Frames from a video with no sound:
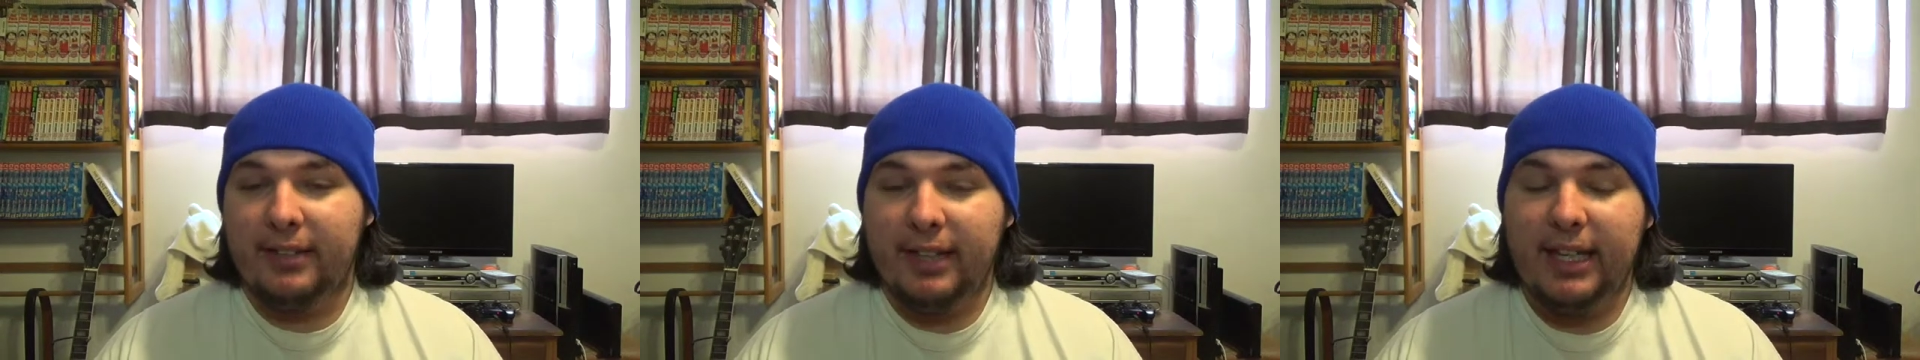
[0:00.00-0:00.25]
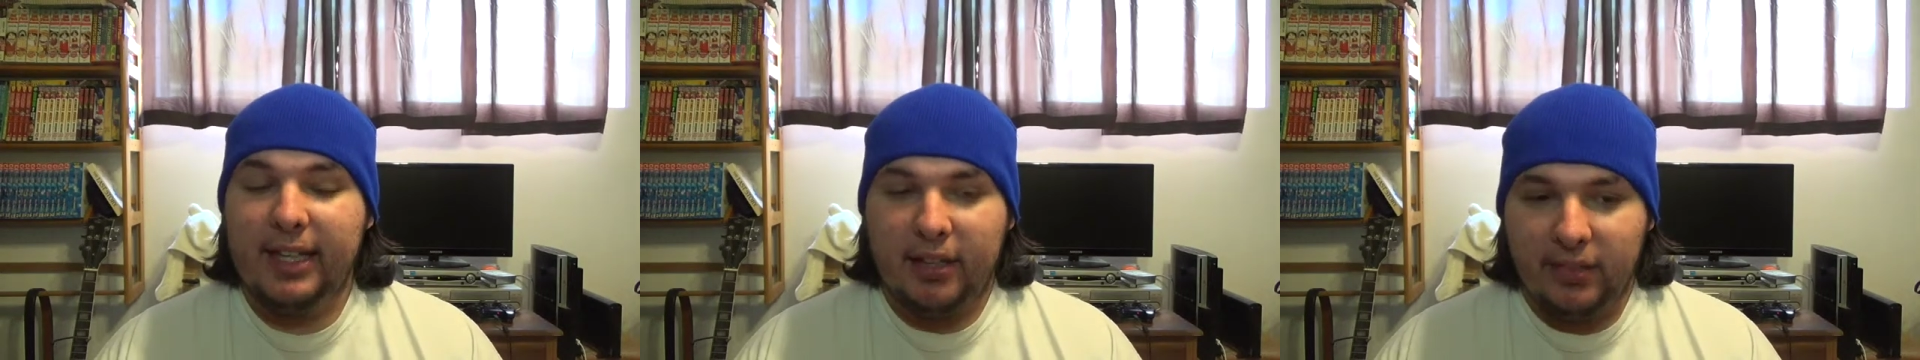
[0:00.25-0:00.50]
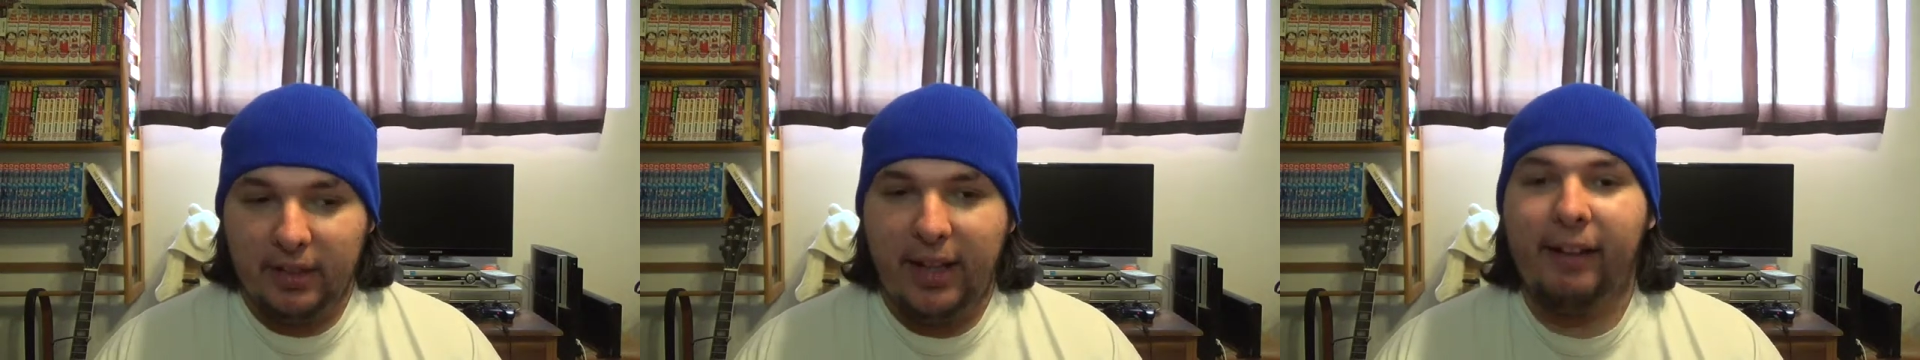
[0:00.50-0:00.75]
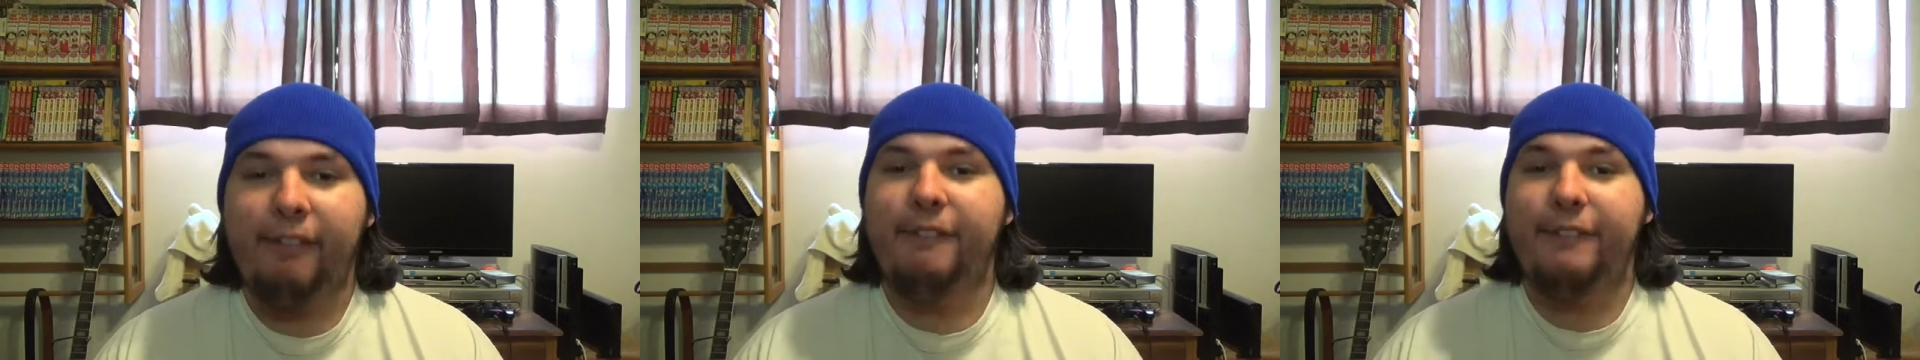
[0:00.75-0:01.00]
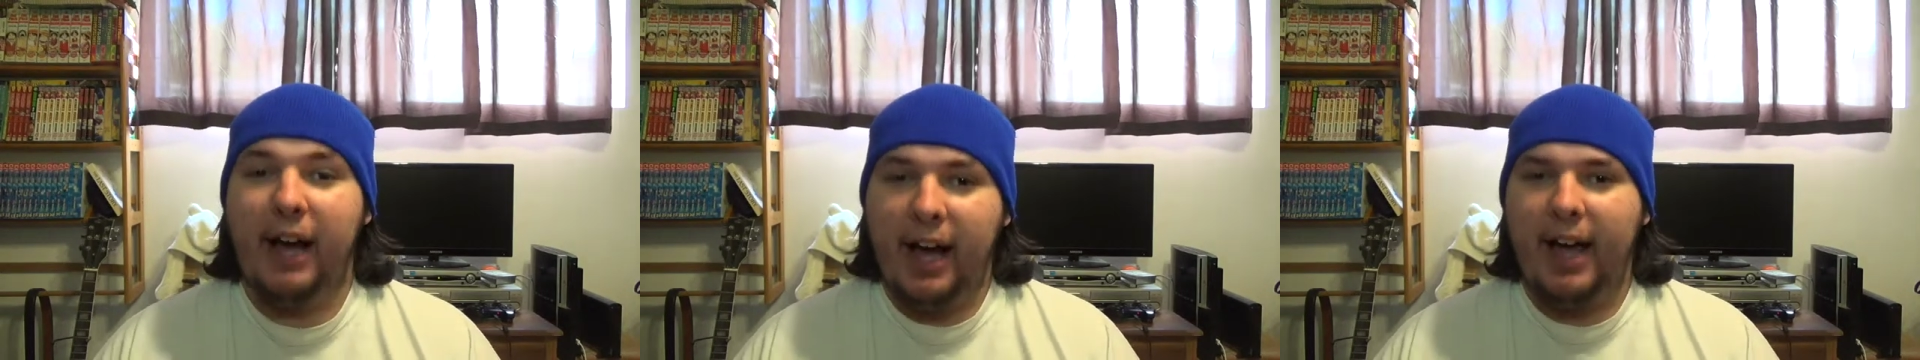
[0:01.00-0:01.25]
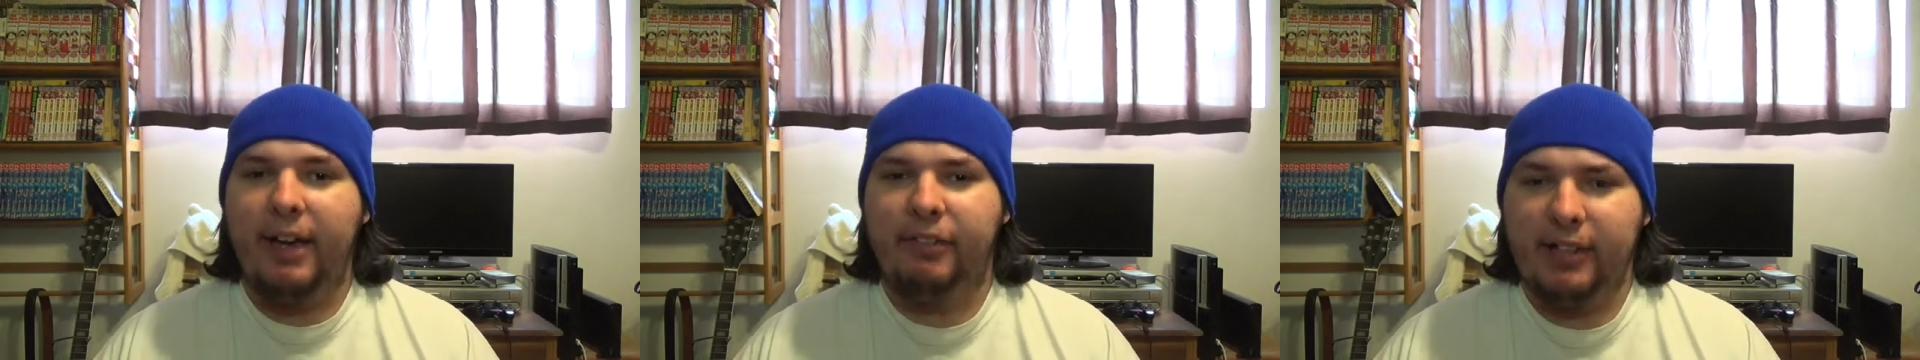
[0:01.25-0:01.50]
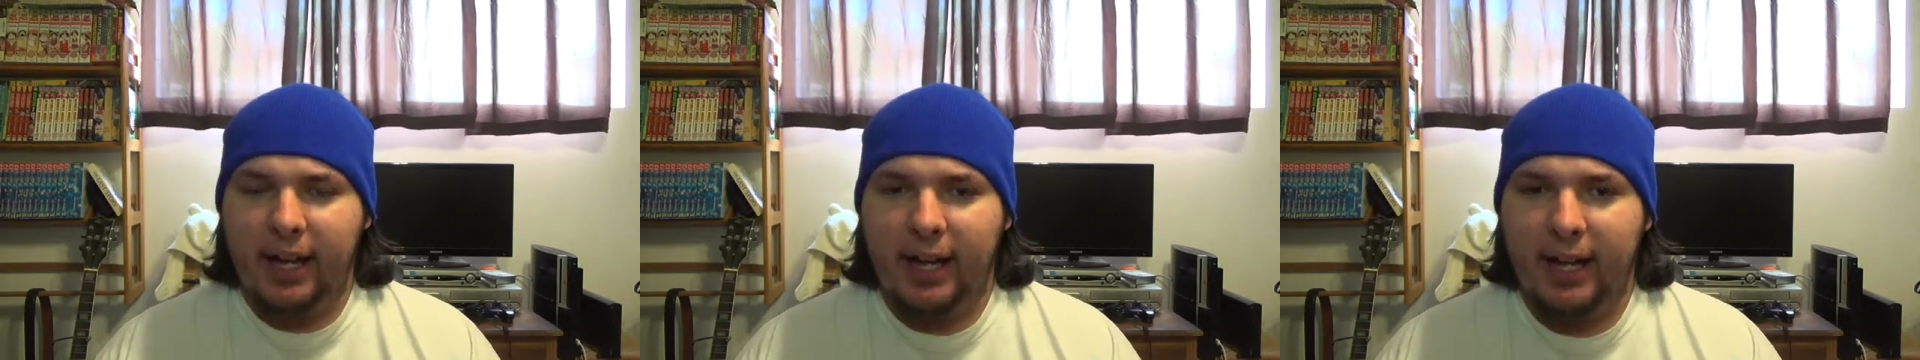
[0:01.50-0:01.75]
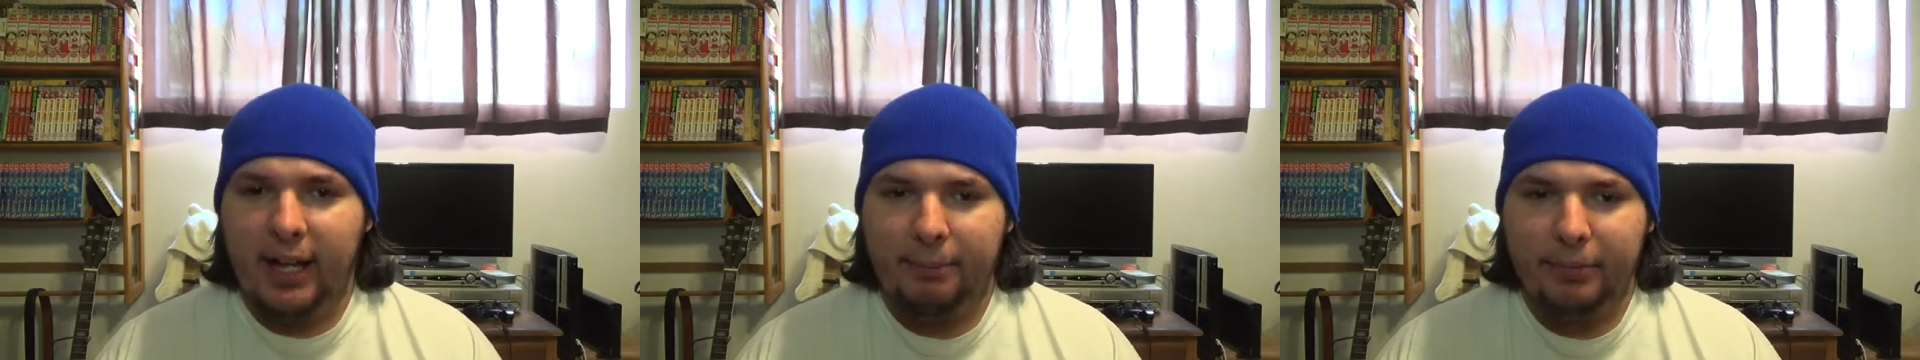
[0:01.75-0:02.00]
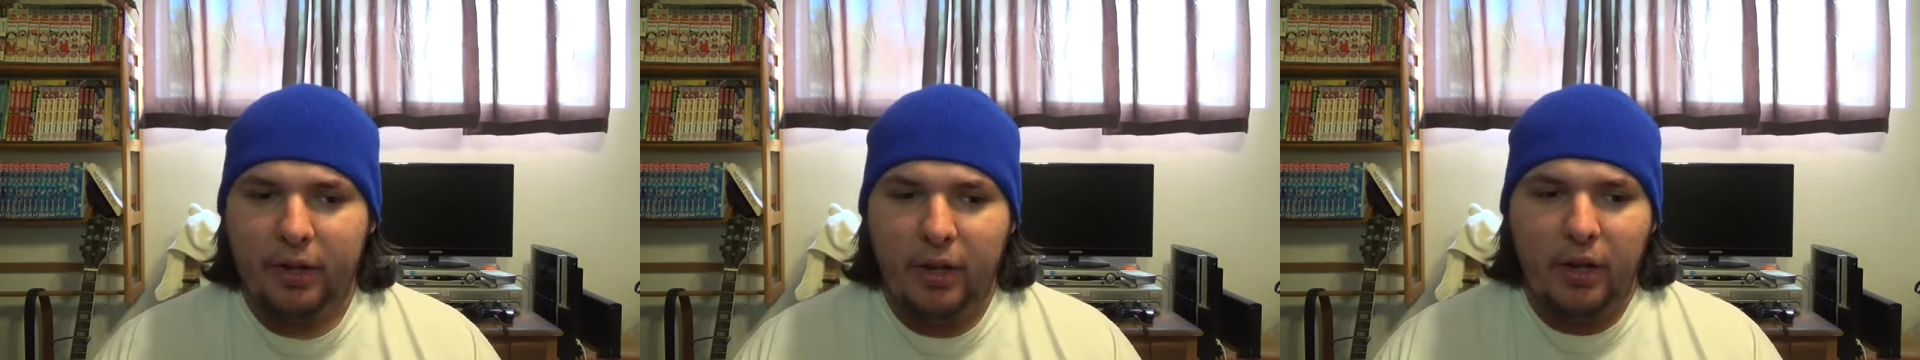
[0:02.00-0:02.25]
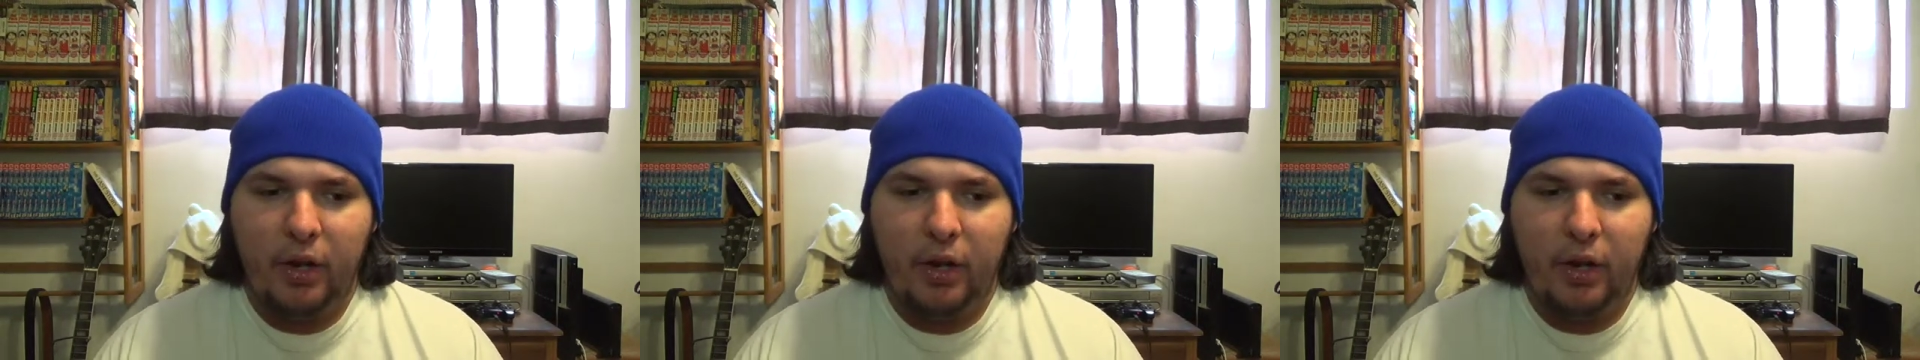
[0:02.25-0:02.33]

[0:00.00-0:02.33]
teased like 5 times,